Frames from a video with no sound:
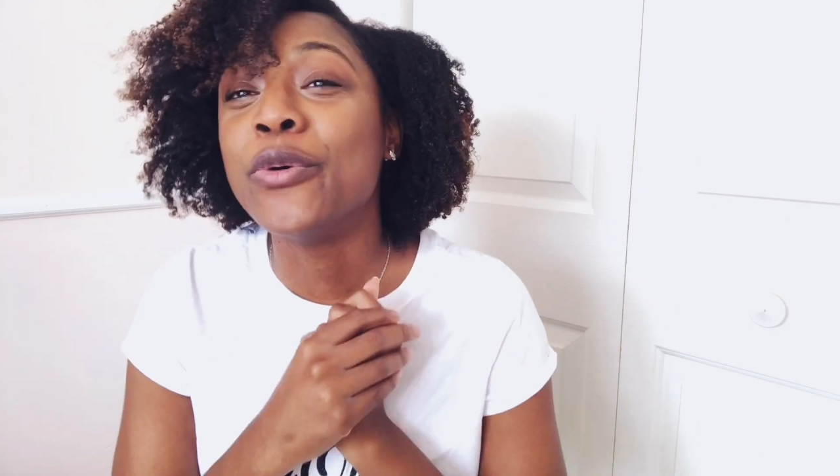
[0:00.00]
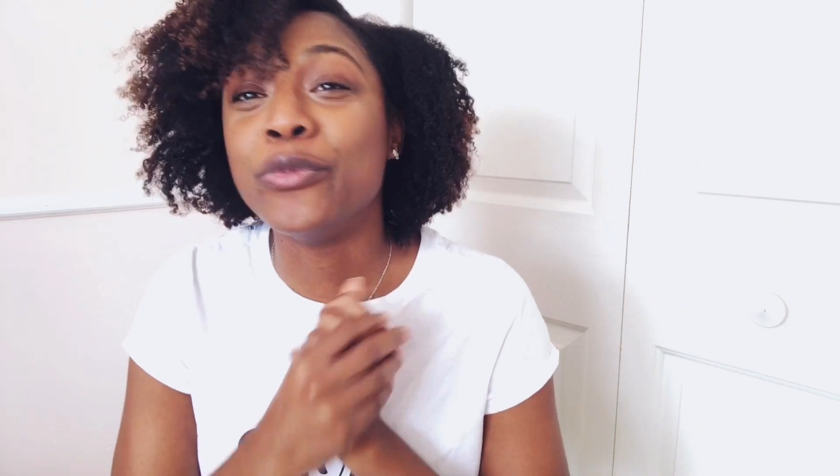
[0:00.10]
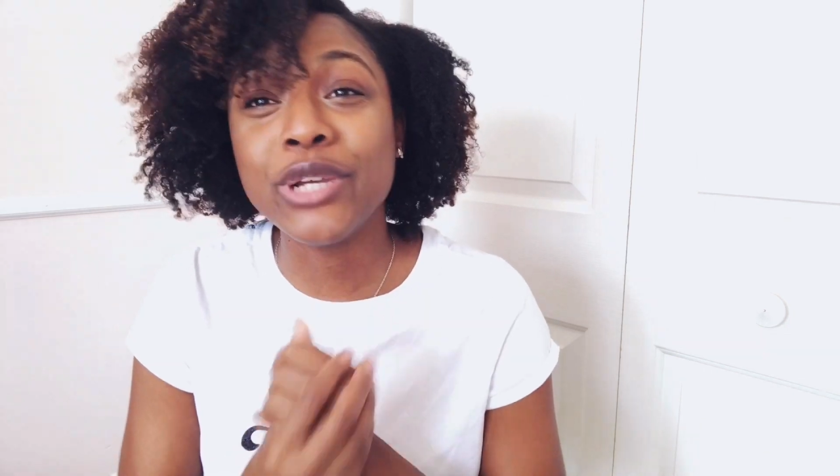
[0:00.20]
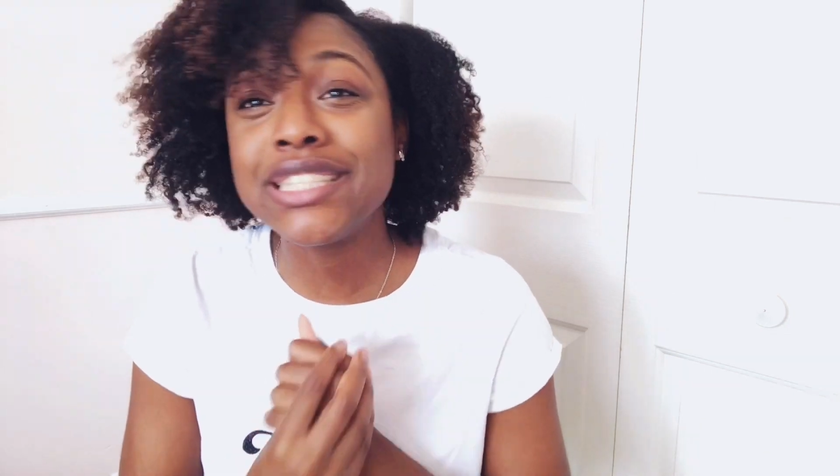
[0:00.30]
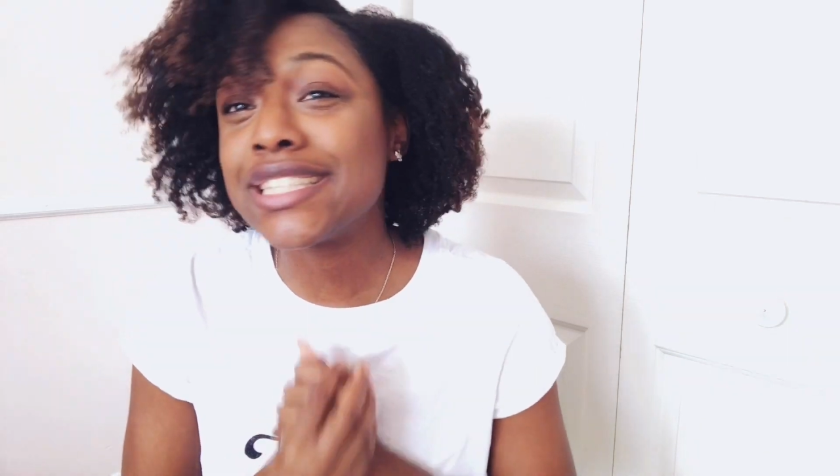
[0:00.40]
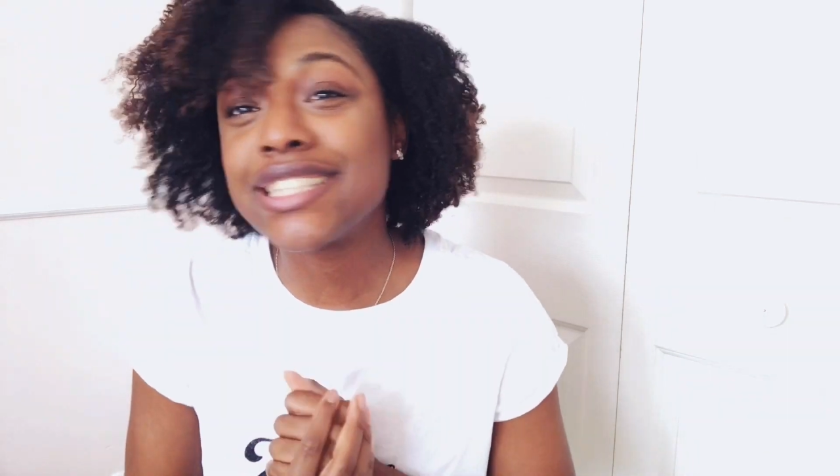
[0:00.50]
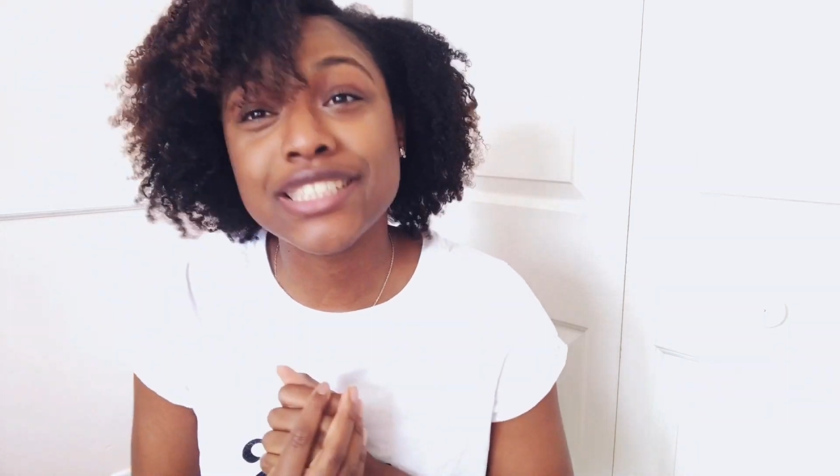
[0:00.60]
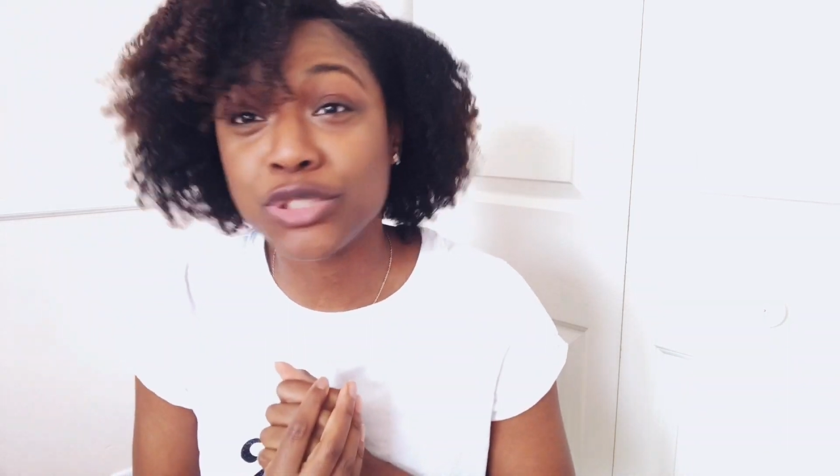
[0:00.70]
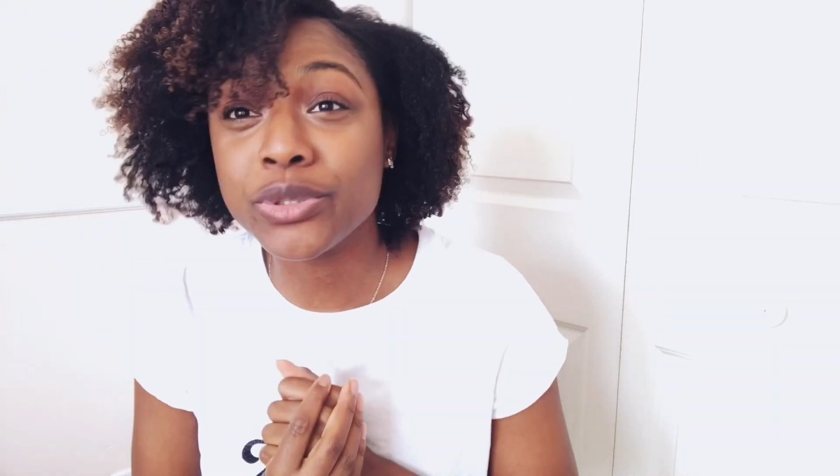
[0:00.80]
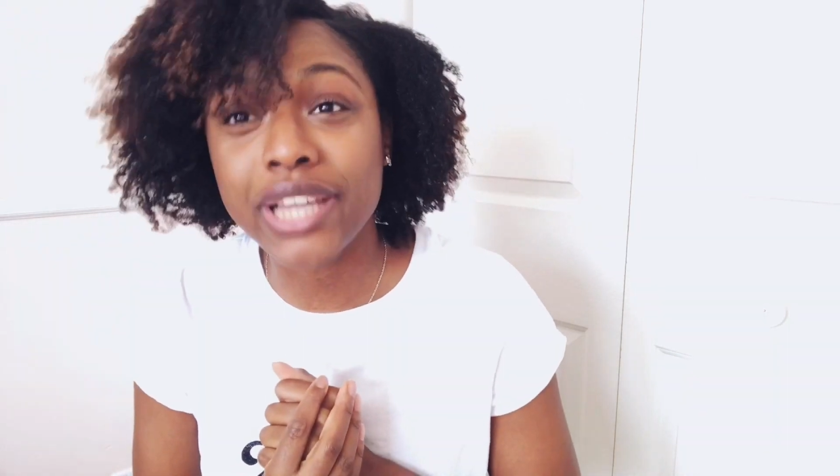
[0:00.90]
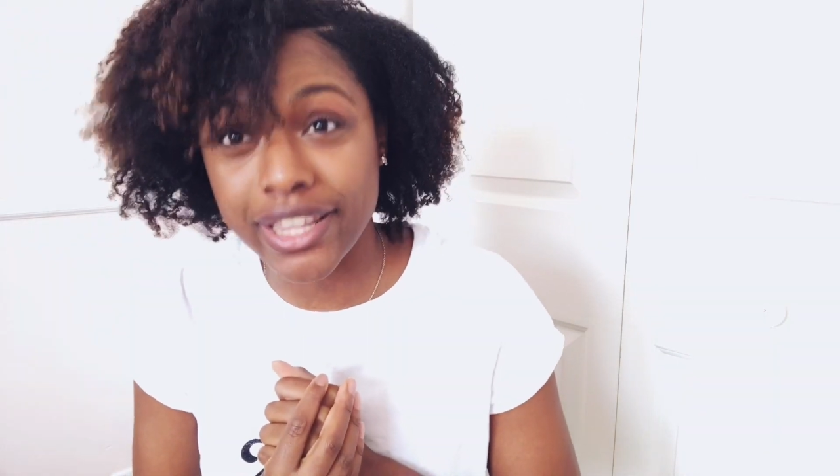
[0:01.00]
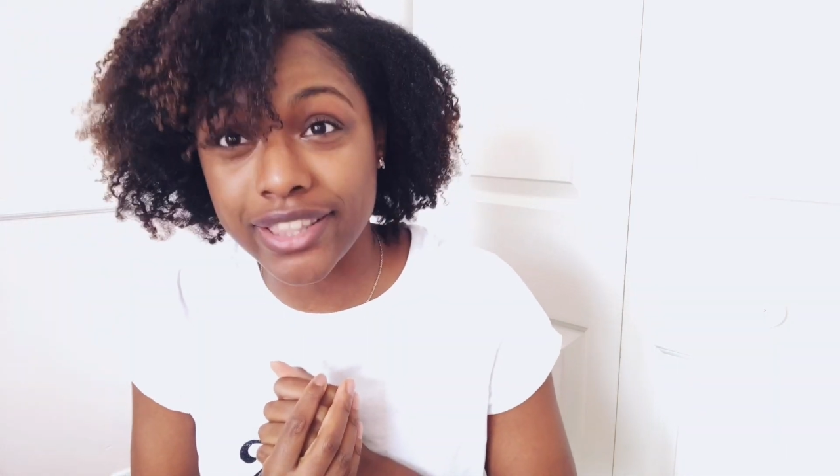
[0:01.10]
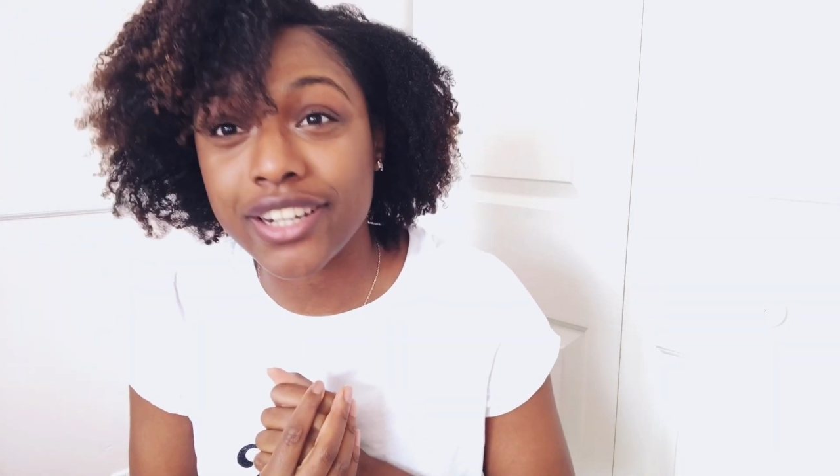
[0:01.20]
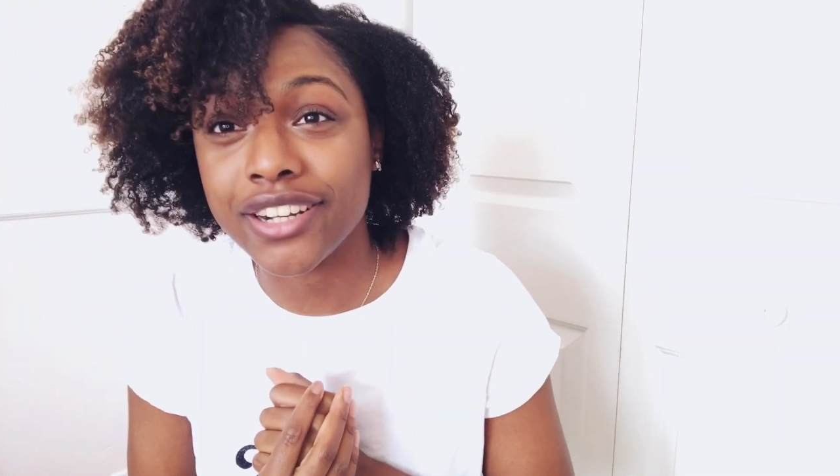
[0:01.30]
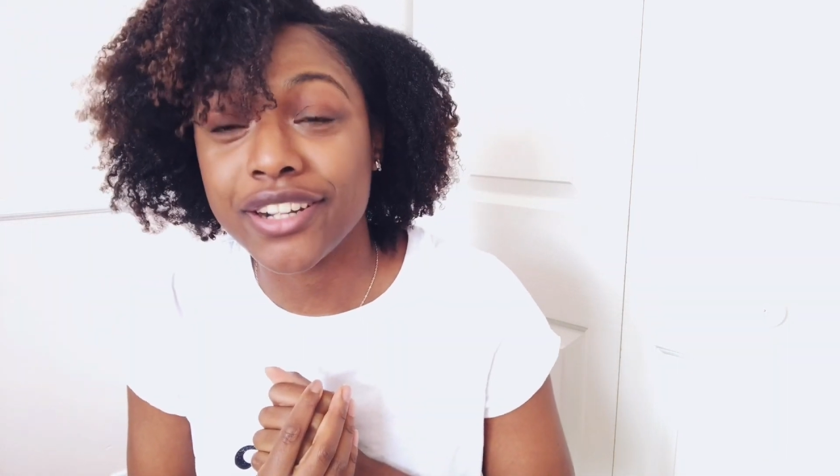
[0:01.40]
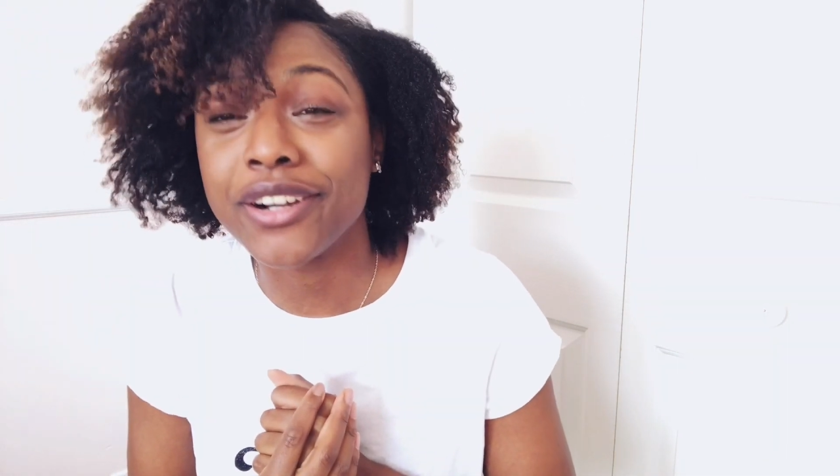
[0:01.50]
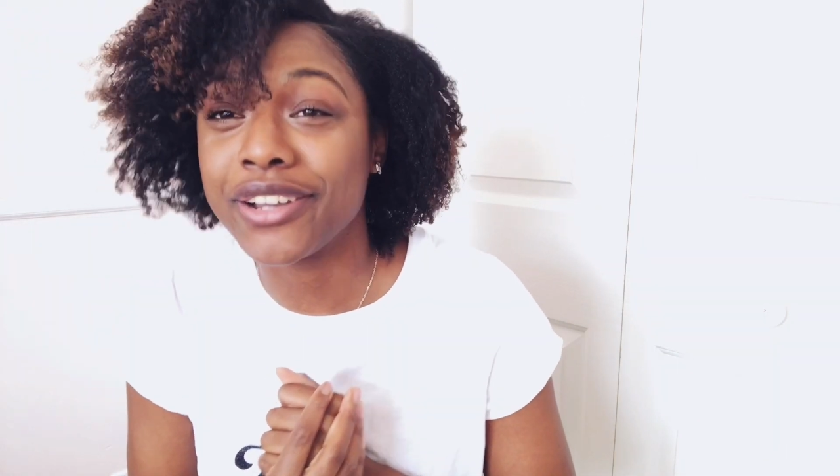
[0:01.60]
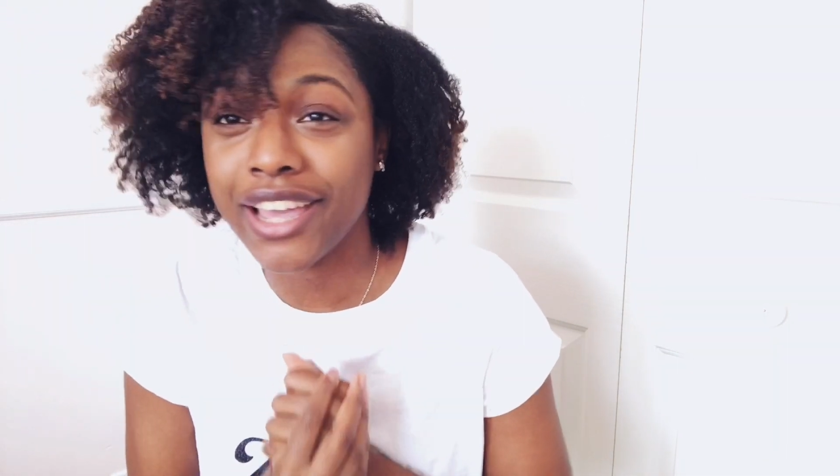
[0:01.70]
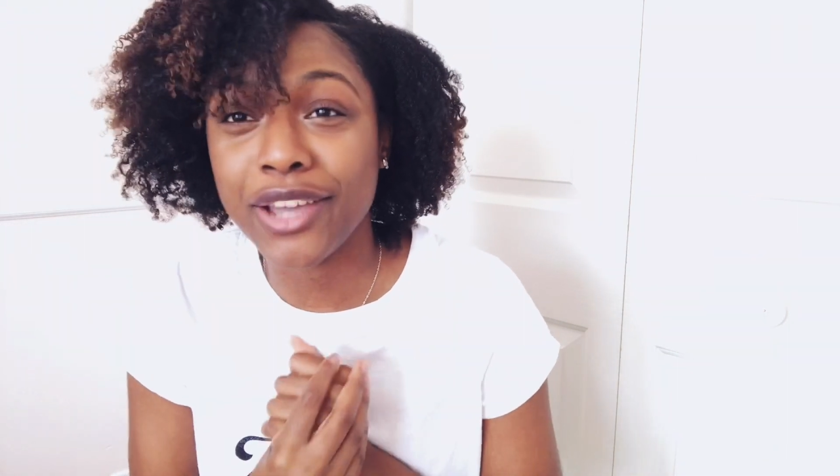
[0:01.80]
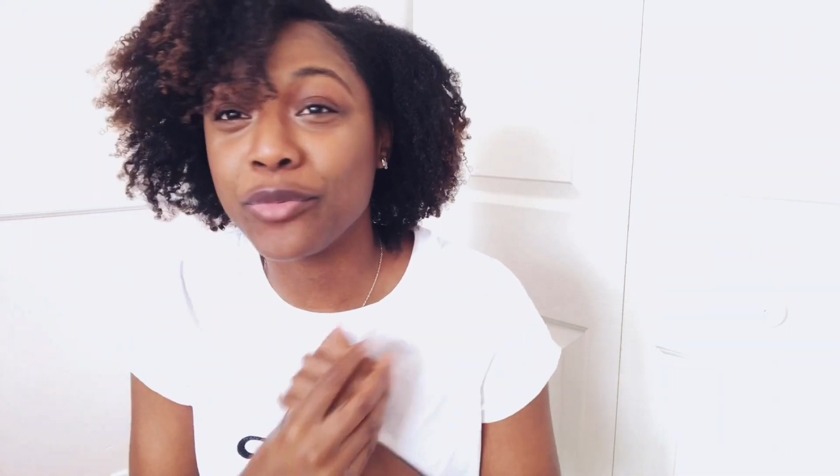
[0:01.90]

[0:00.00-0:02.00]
We did this together, okay?